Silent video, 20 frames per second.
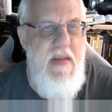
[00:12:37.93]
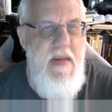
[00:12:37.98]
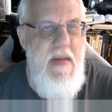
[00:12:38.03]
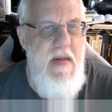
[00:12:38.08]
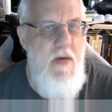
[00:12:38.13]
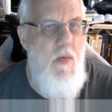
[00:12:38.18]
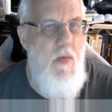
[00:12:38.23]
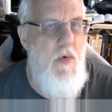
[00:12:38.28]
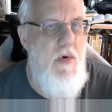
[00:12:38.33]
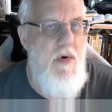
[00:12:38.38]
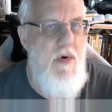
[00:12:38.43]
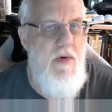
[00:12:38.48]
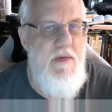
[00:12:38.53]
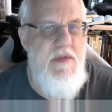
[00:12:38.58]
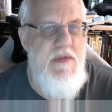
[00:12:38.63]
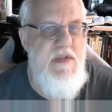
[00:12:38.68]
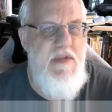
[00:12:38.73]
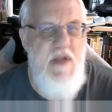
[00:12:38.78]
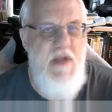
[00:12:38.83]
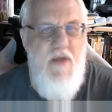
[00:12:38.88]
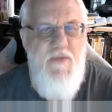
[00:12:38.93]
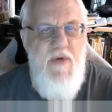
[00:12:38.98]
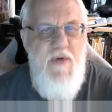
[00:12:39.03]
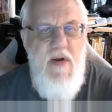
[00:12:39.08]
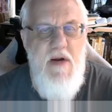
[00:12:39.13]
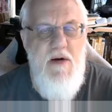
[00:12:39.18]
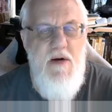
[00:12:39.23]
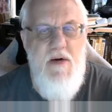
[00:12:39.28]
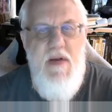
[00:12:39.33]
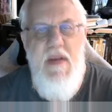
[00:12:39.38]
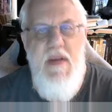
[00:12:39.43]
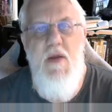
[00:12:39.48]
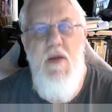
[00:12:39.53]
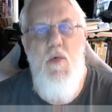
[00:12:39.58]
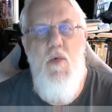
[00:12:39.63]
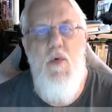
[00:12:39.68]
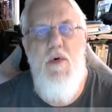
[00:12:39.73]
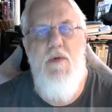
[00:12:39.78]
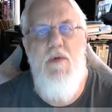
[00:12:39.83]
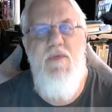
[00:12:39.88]
keyword stuffing or
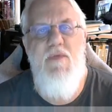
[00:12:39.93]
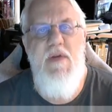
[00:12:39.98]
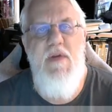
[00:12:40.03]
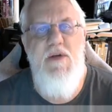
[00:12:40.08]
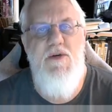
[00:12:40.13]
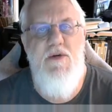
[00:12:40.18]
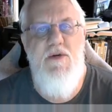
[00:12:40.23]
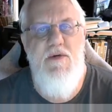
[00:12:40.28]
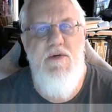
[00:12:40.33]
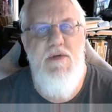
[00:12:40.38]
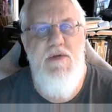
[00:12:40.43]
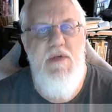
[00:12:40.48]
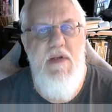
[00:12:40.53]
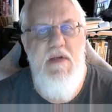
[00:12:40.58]
keyword features